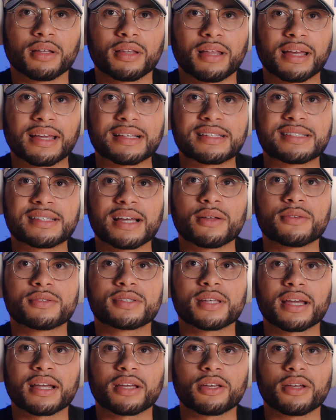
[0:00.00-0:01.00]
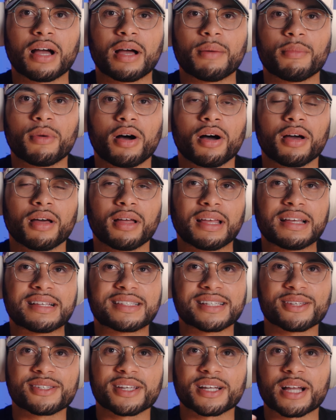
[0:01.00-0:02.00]
Like it sounds like I'm
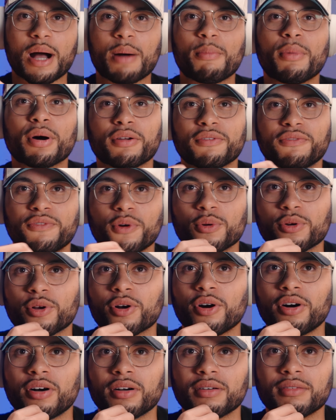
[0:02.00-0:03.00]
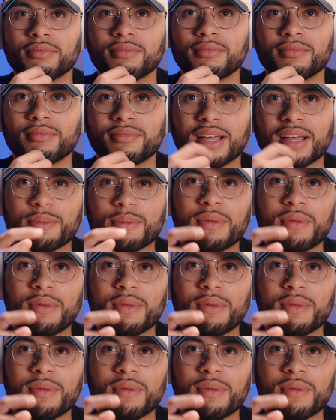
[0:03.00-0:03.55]
on a phone call. Like